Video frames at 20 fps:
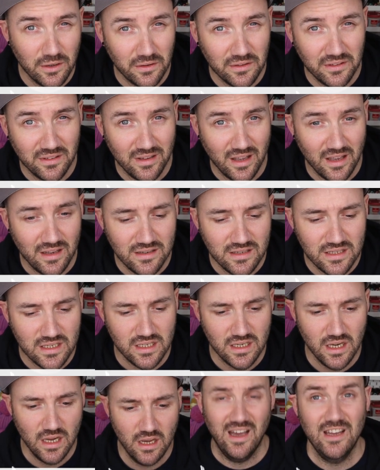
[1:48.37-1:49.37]

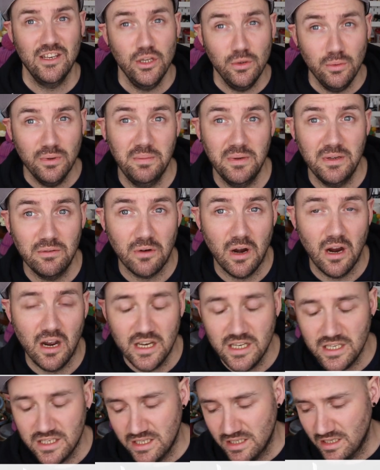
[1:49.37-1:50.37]
content, and you would be
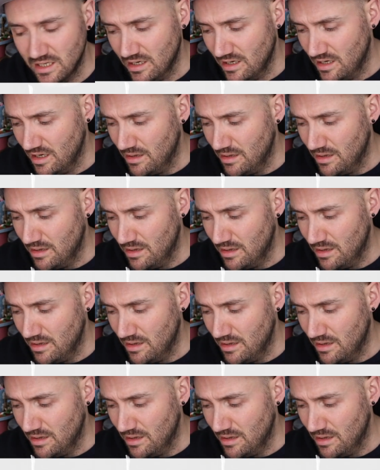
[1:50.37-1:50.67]
right,